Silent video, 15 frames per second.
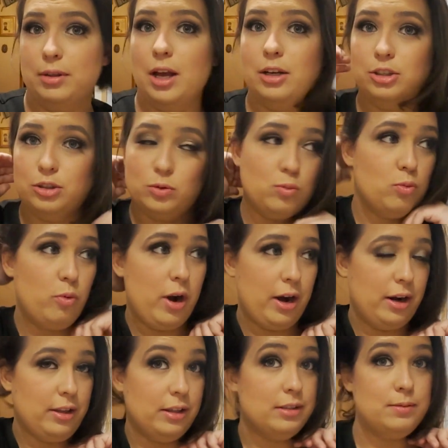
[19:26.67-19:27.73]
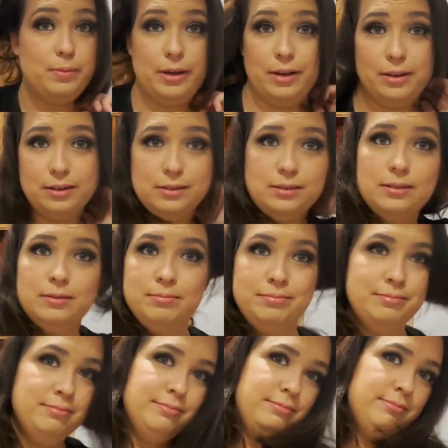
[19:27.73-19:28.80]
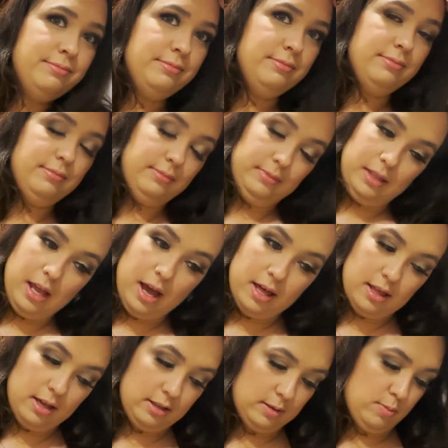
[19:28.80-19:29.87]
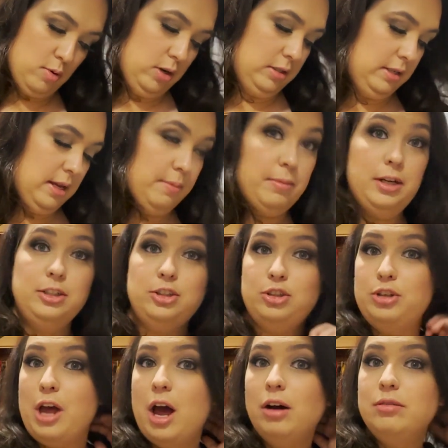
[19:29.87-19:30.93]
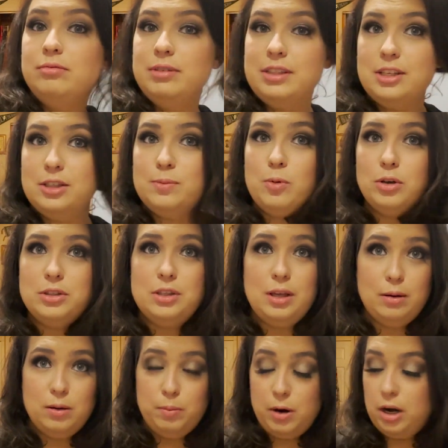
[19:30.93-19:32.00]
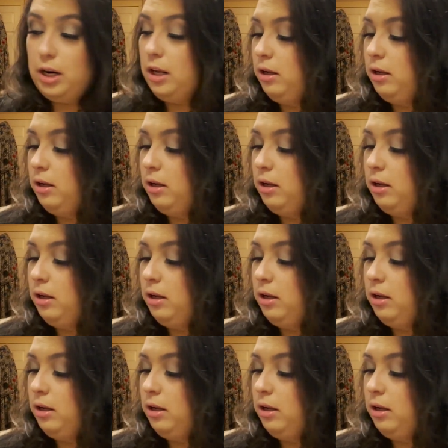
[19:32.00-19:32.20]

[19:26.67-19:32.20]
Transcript: not just wearing this because I like sports that much. No, it's a sports themed party.